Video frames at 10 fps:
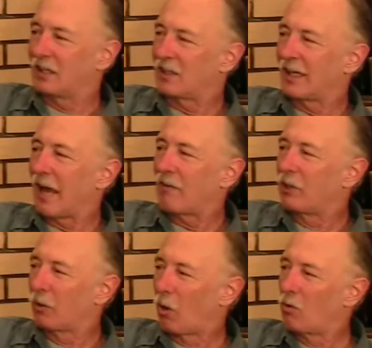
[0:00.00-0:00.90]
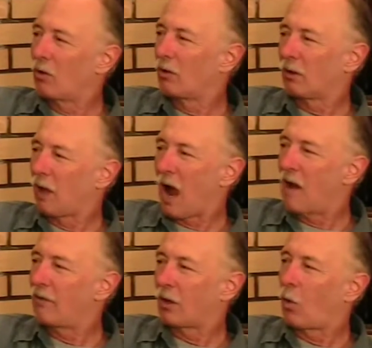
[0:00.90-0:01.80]
It's like having your own
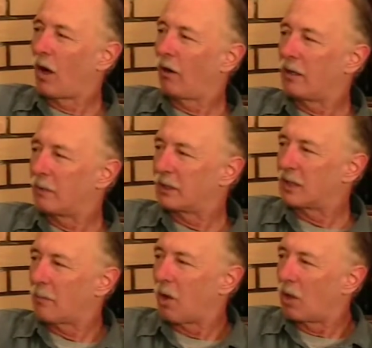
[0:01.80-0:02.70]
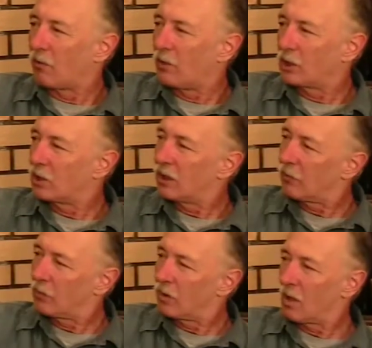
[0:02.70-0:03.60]
live aquarium, except all the fish are
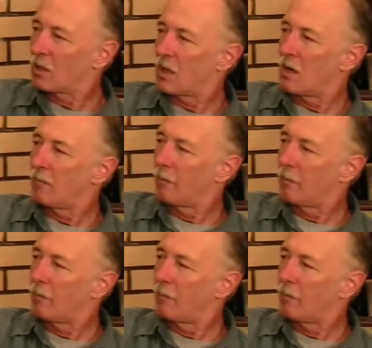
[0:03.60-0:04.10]
different all the time.